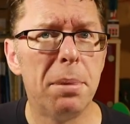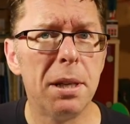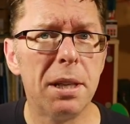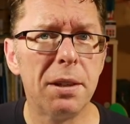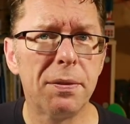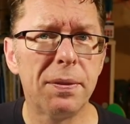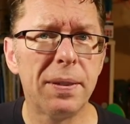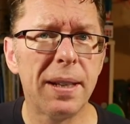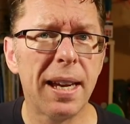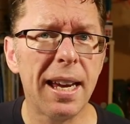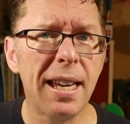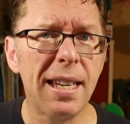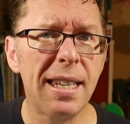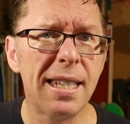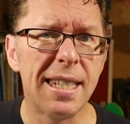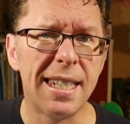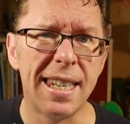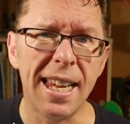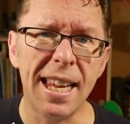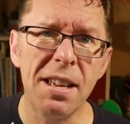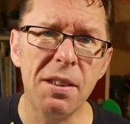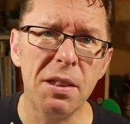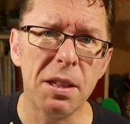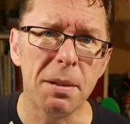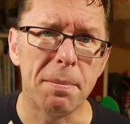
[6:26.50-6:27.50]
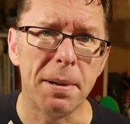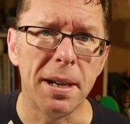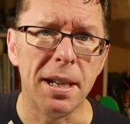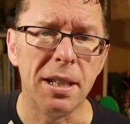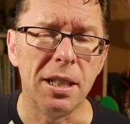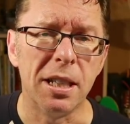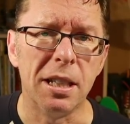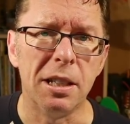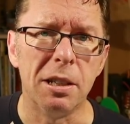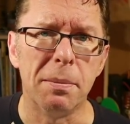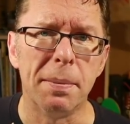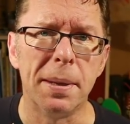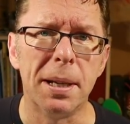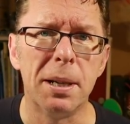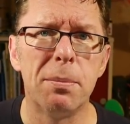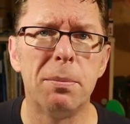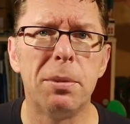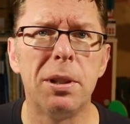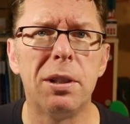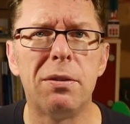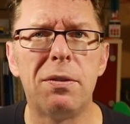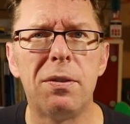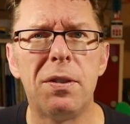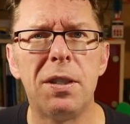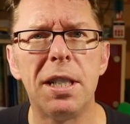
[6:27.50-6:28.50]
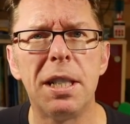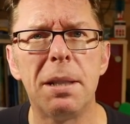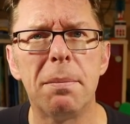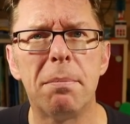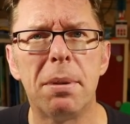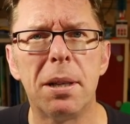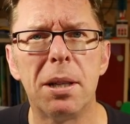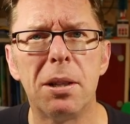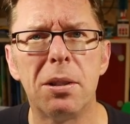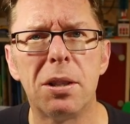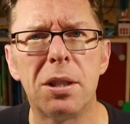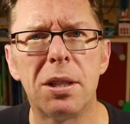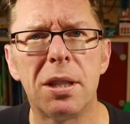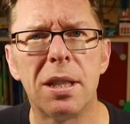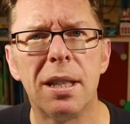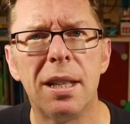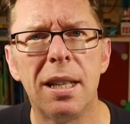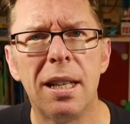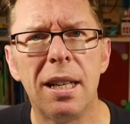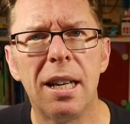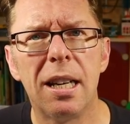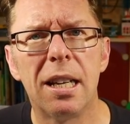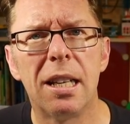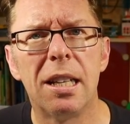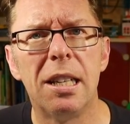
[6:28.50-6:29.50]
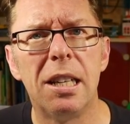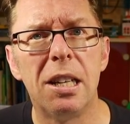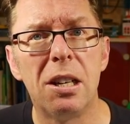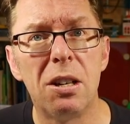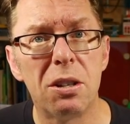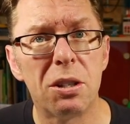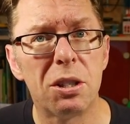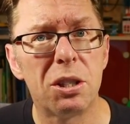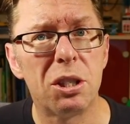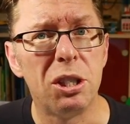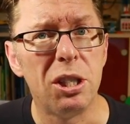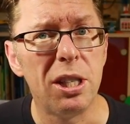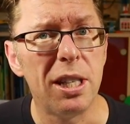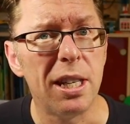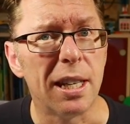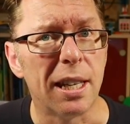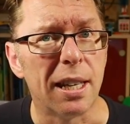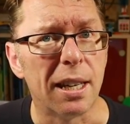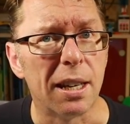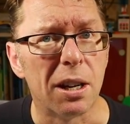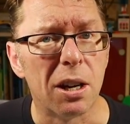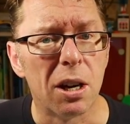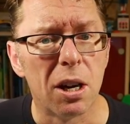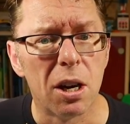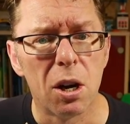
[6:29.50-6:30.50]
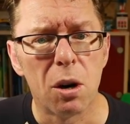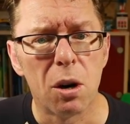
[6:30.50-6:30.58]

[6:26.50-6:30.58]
But if we head down the page a little bit, we'll find a post last year